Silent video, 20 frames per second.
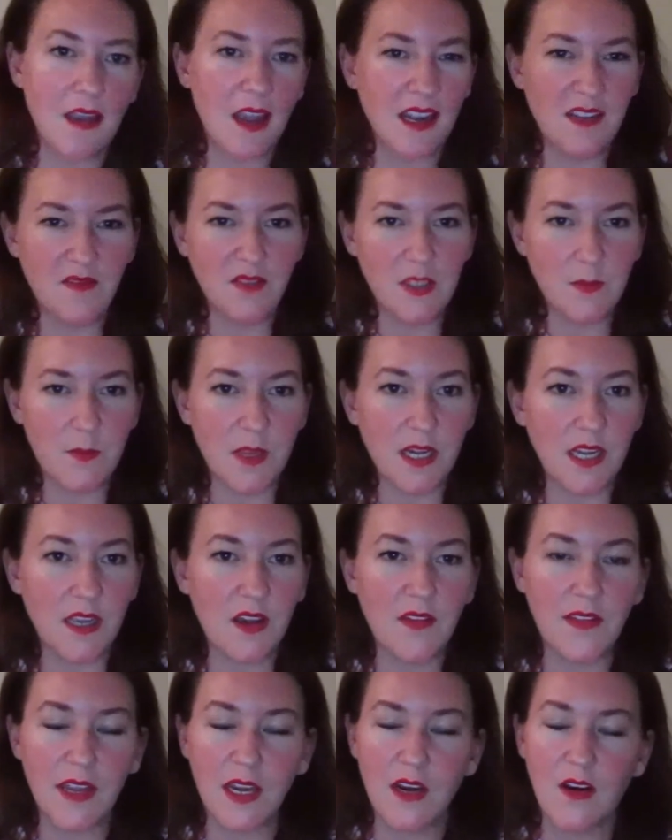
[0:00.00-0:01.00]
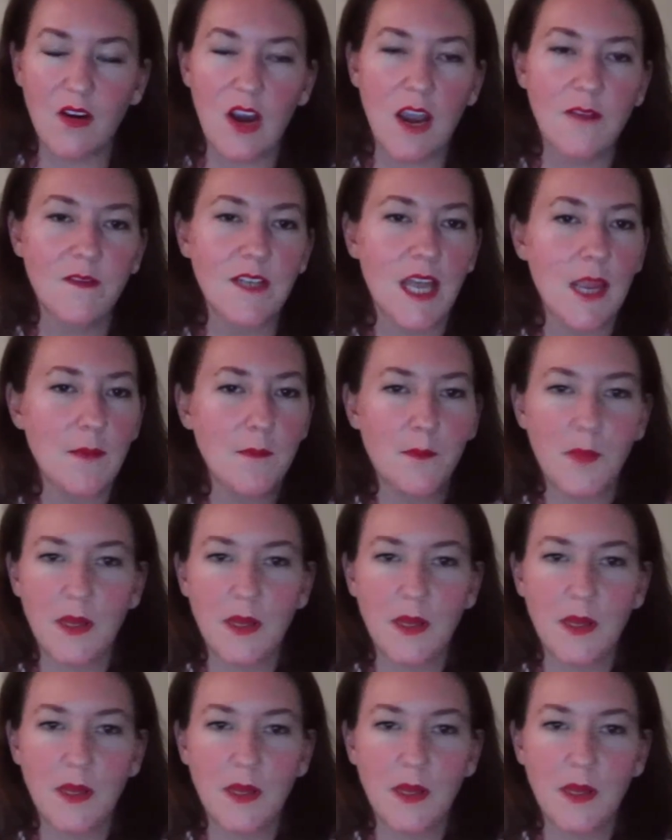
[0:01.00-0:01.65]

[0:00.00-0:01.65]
kind of depending on the aircraft type,